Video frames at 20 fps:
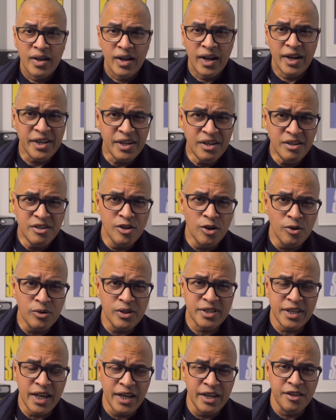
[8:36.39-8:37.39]
I didn't
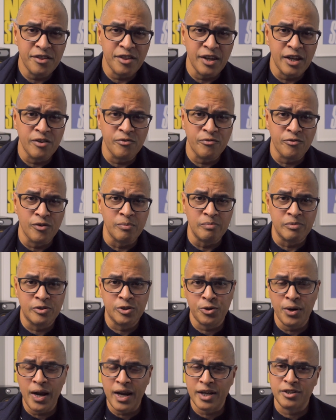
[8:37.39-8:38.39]
notice anything from
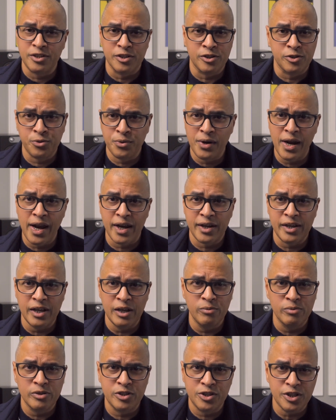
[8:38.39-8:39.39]
track to track, it
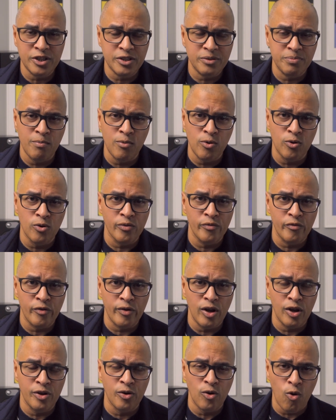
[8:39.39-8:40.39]
was just more of
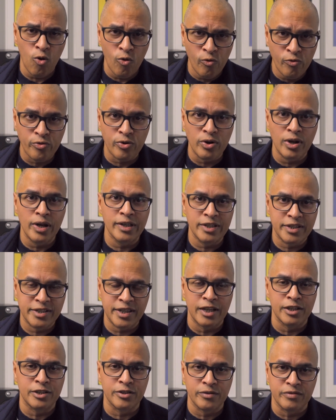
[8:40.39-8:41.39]
an overall
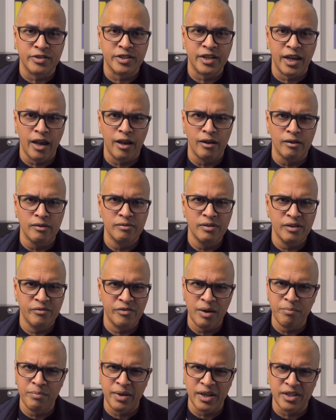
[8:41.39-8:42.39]
sense of scale, if
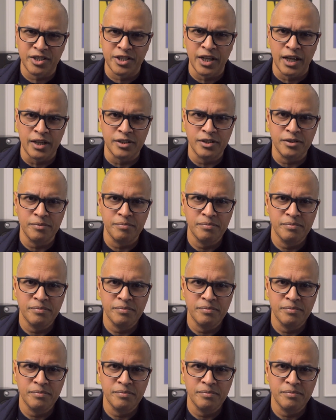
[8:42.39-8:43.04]
that makes sense.